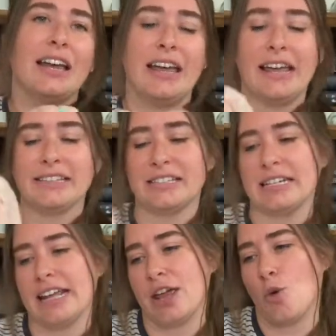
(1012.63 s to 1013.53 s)
It's
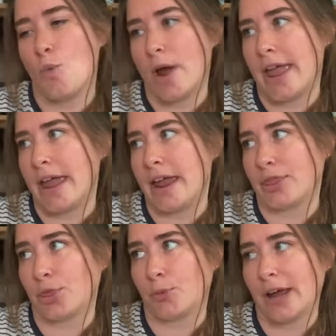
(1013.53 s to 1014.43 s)
knit
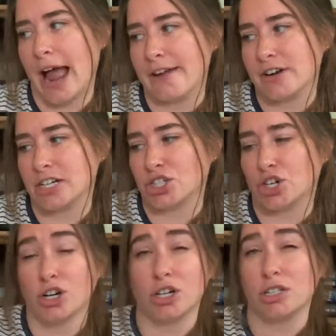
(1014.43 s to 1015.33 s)
with Three Irish
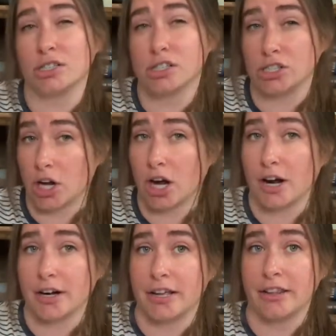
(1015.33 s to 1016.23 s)
Girls
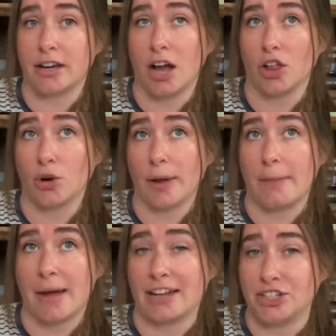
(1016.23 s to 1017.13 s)
yarn in the
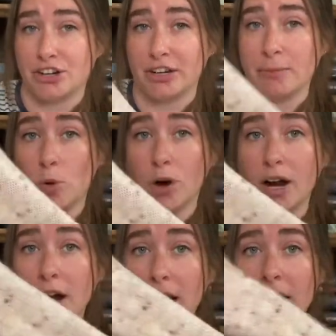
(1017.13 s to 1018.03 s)
colorway My Cherry and
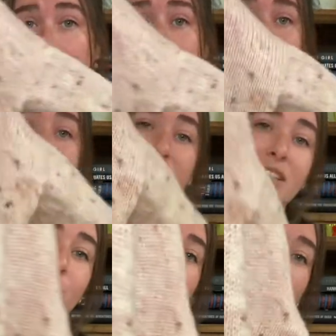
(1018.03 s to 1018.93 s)
More. It's just a
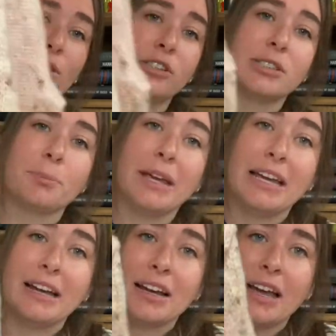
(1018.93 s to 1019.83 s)
speckled
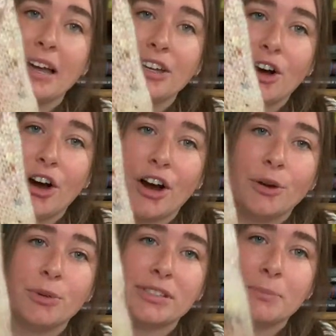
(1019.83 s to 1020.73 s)
pink
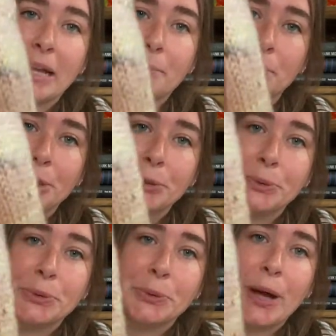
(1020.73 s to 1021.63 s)
yarn with some like
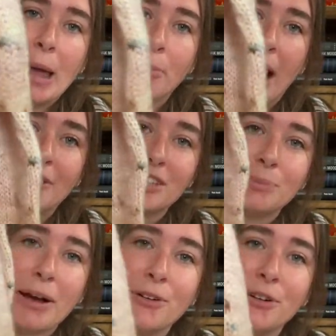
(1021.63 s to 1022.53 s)
blue and brown
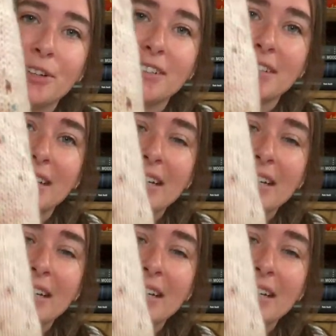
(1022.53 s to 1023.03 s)
speckles.